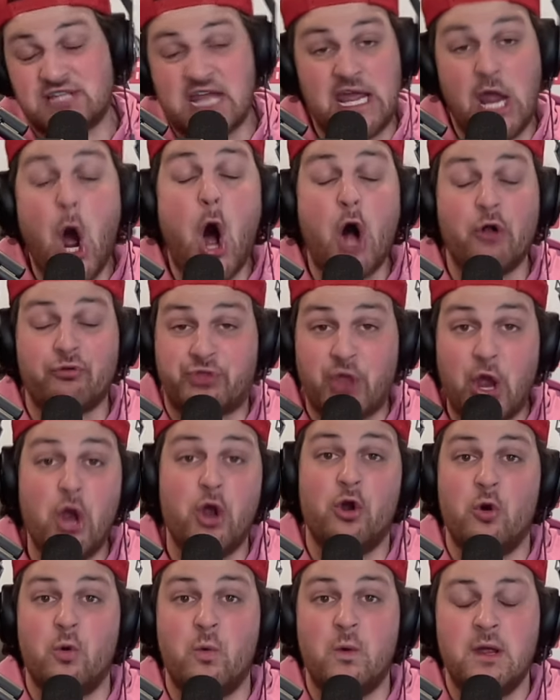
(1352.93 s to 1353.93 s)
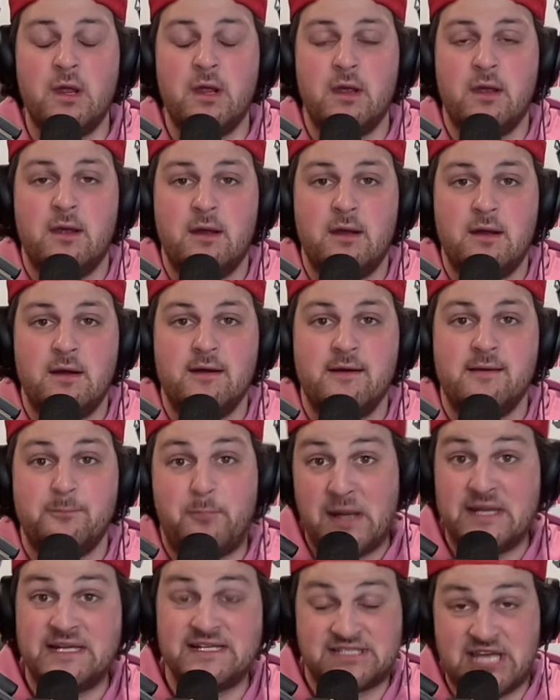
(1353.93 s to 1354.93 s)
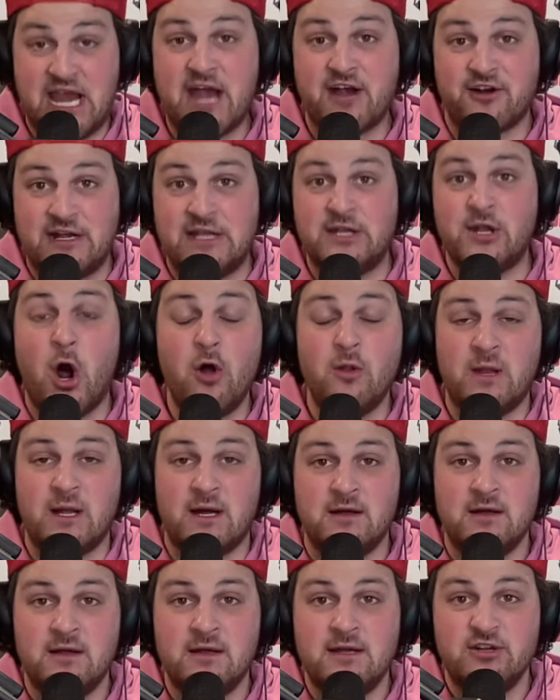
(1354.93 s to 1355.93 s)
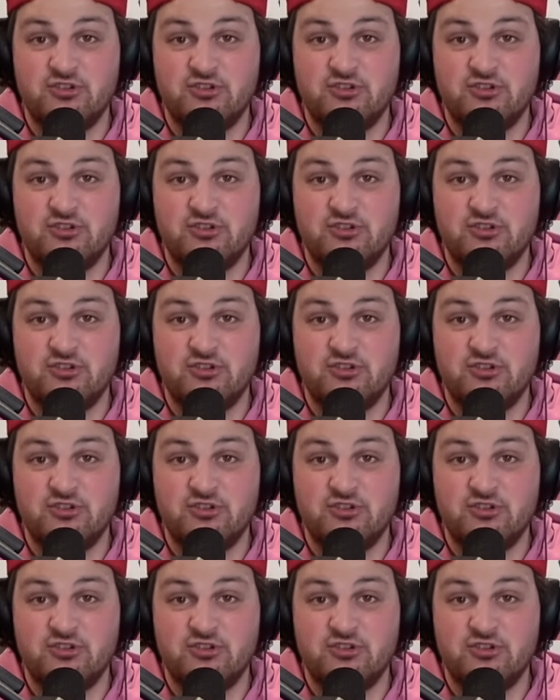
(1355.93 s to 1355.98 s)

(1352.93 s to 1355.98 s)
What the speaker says: They all do, but it's Aaron Nola